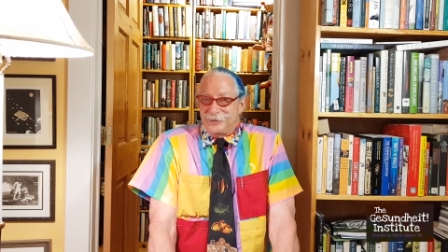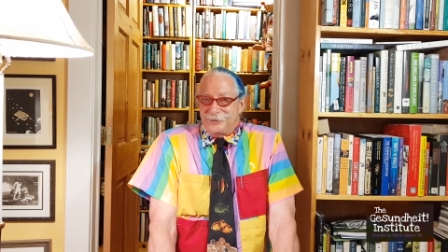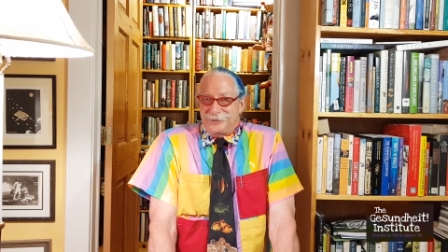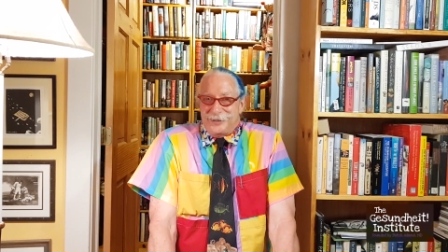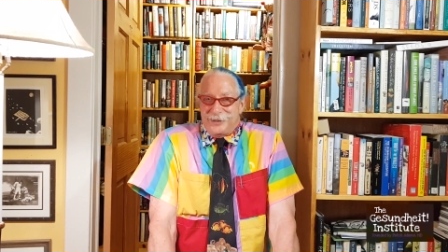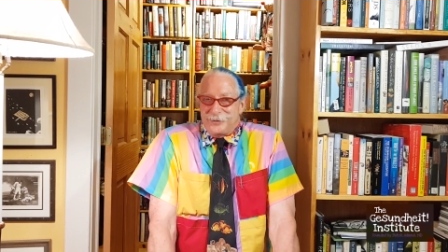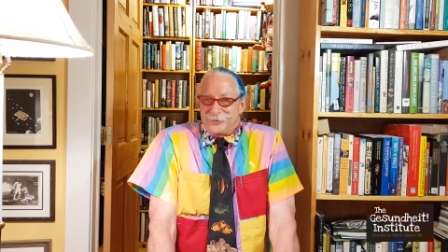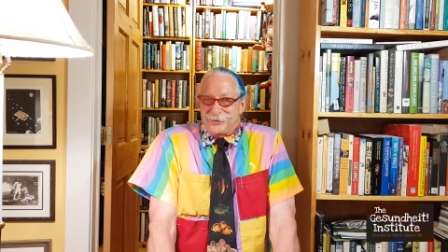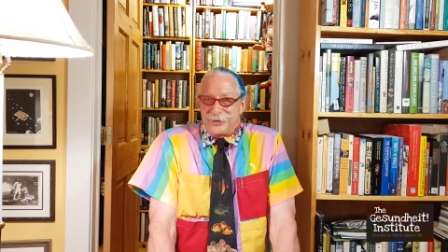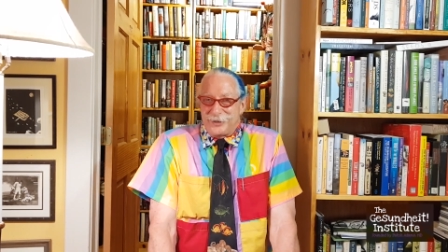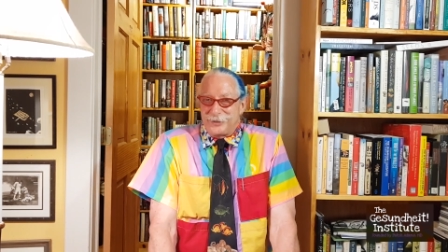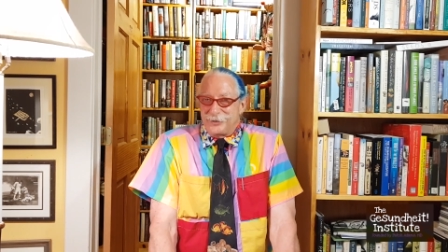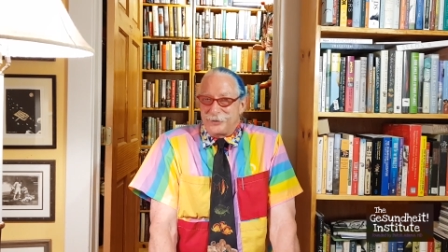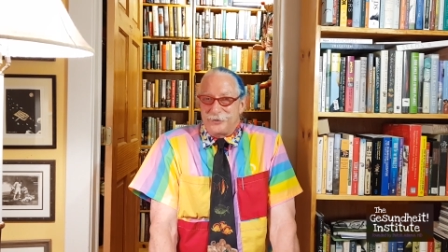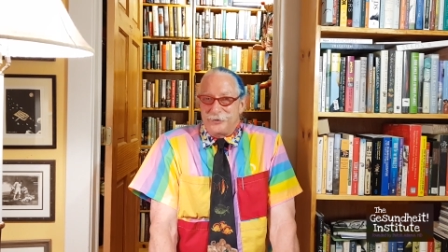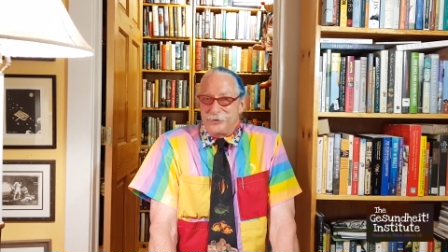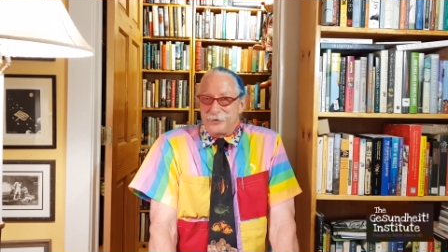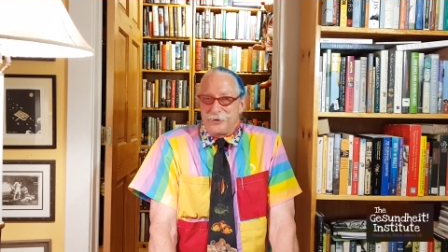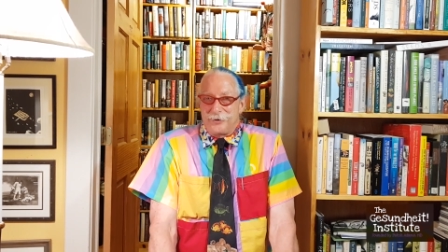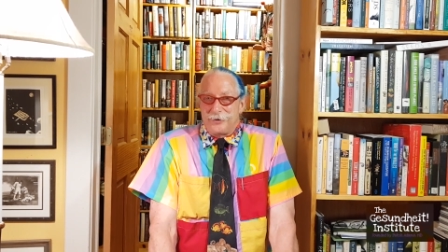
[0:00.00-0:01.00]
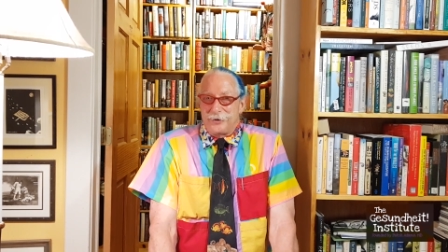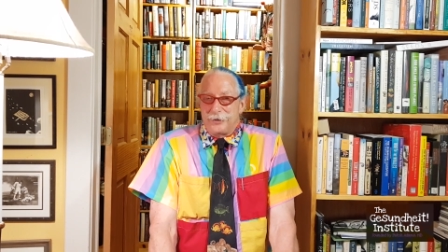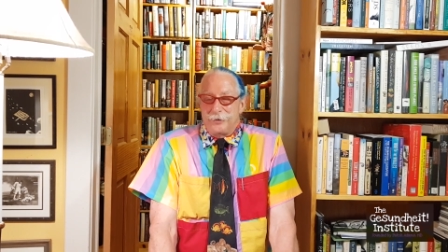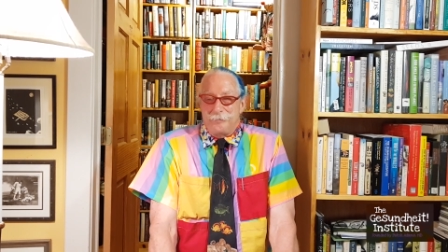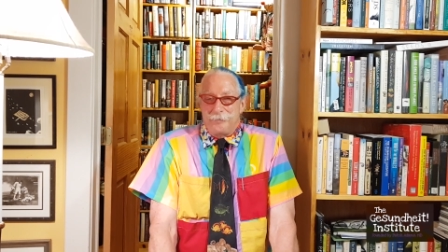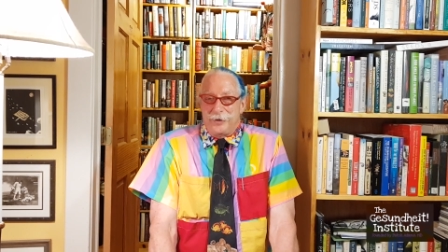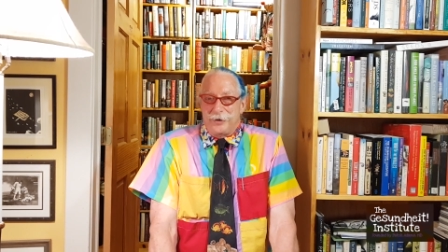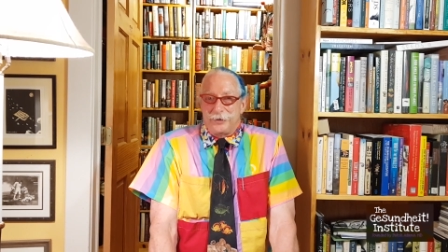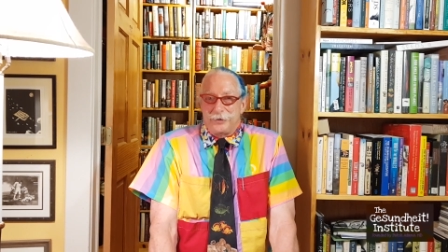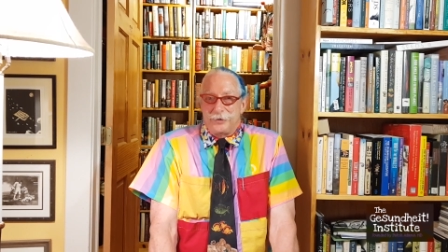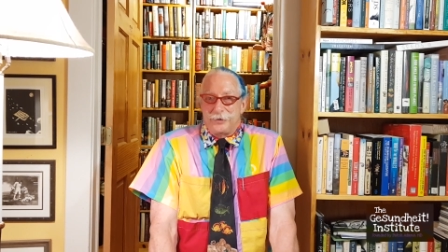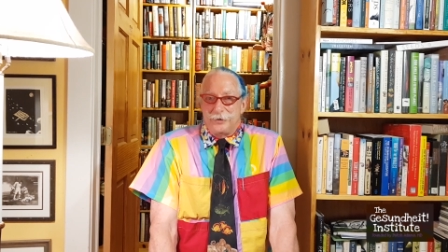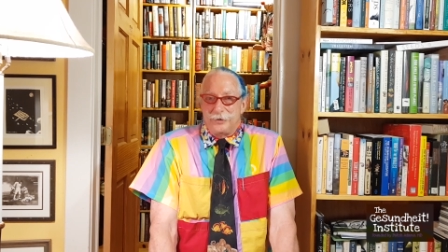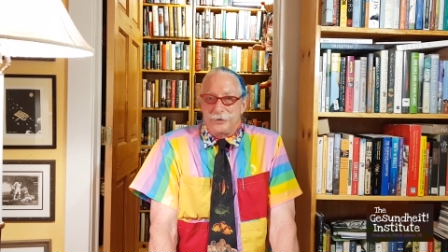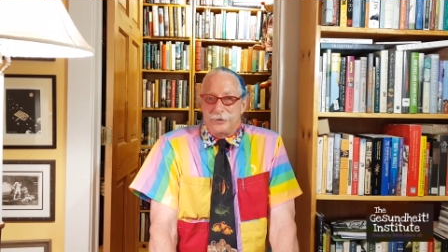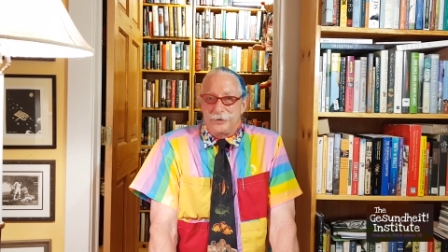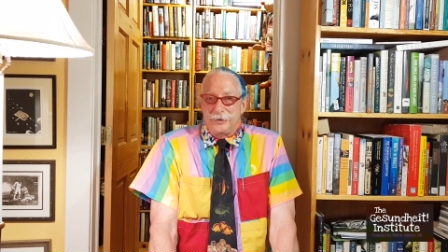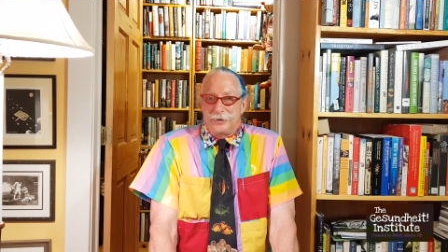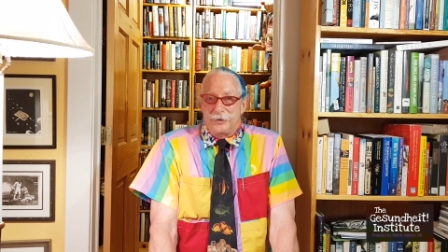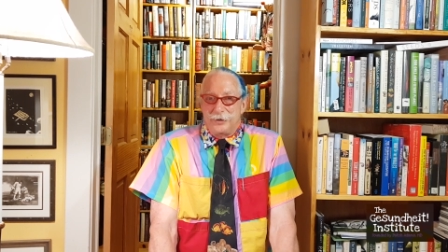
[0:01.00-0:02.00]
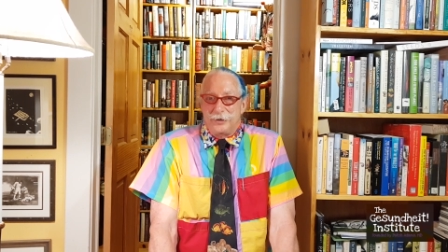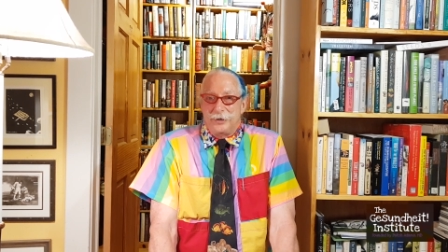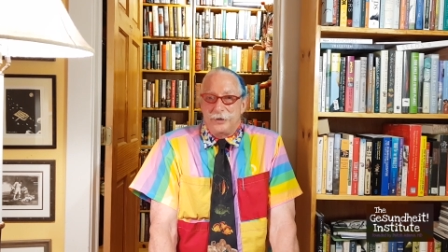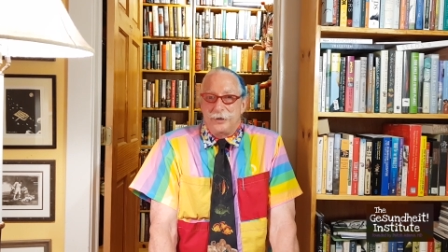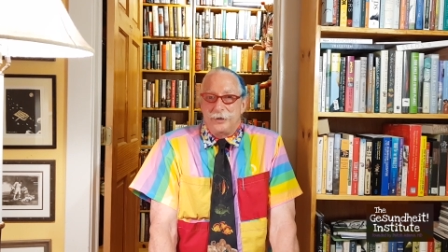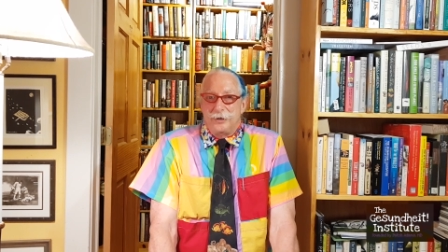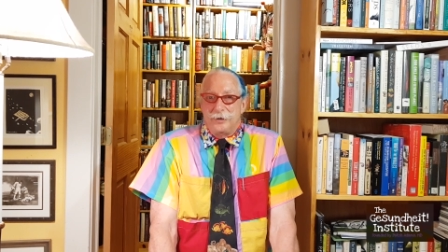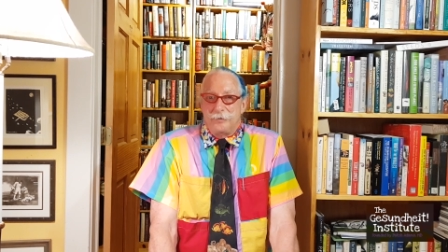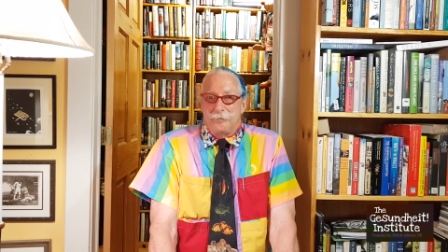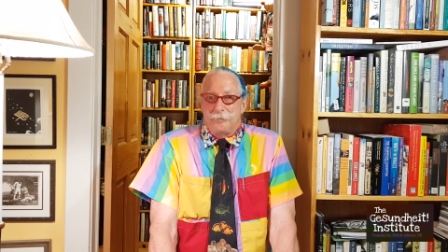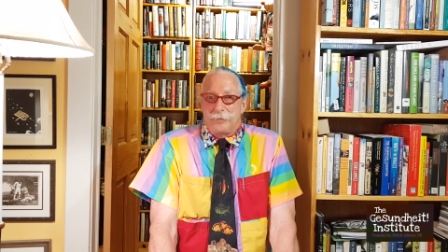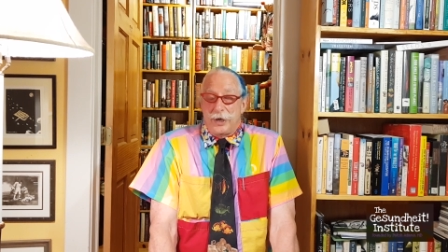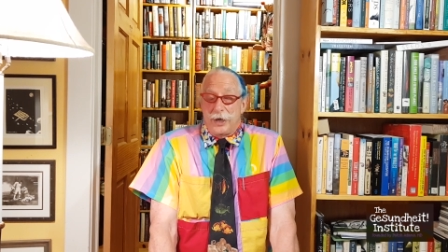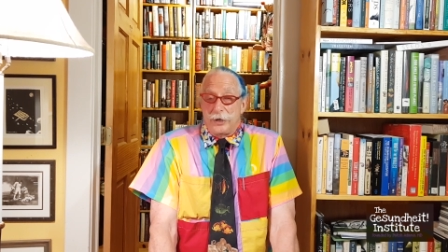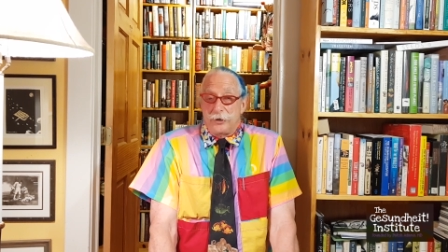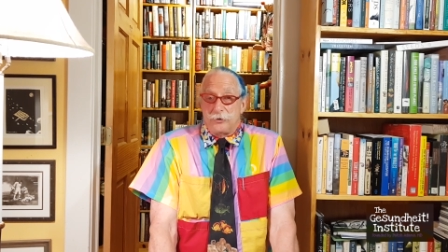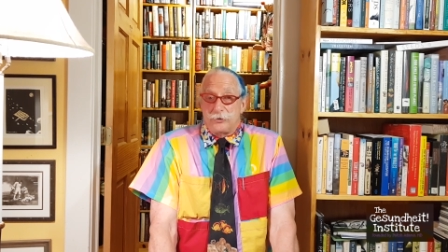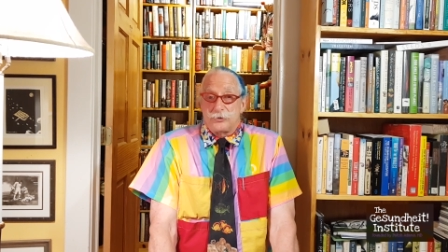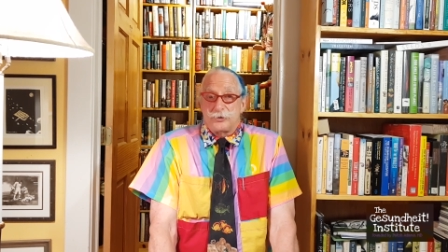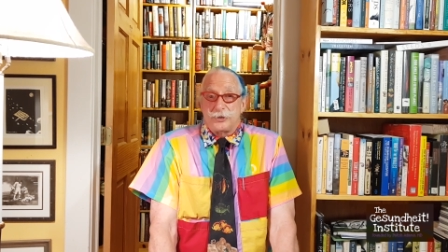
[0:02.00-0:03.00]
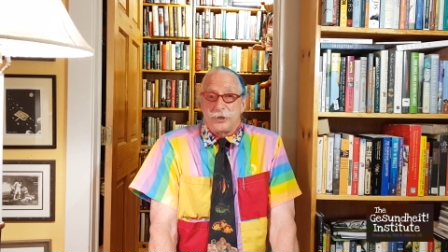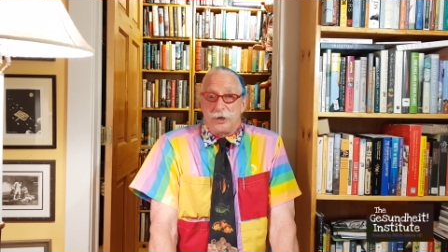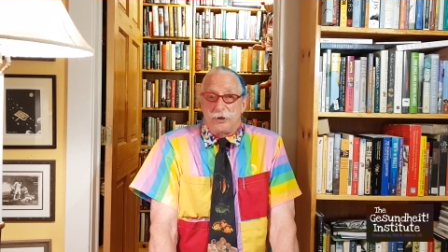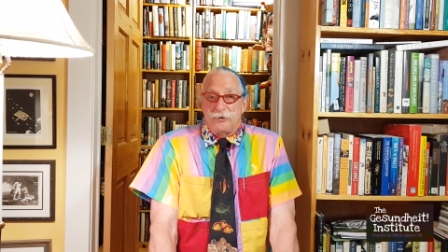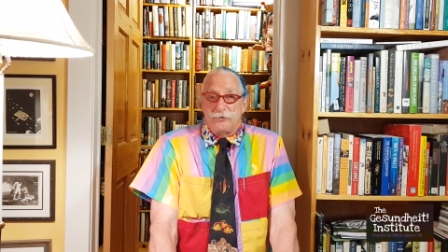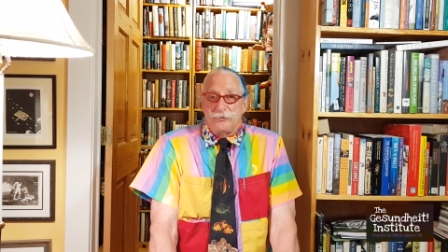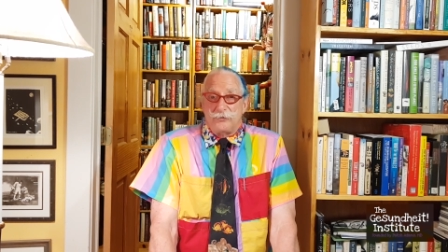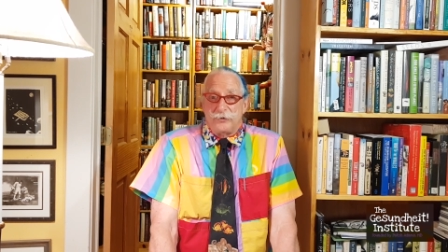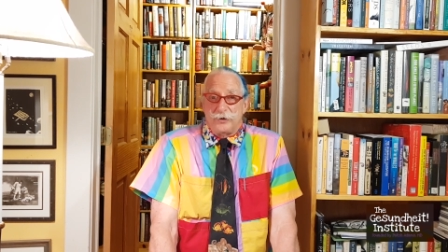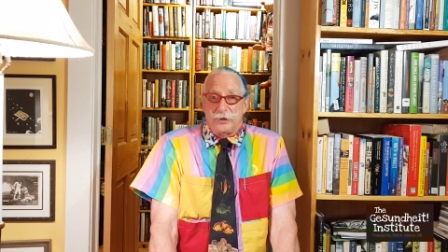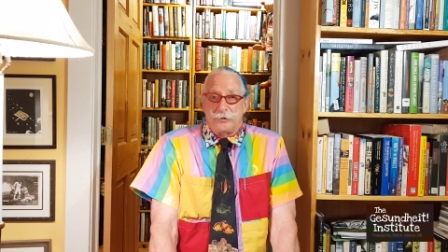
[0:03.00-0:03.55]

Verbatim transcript: sounds like a good argument. By yourself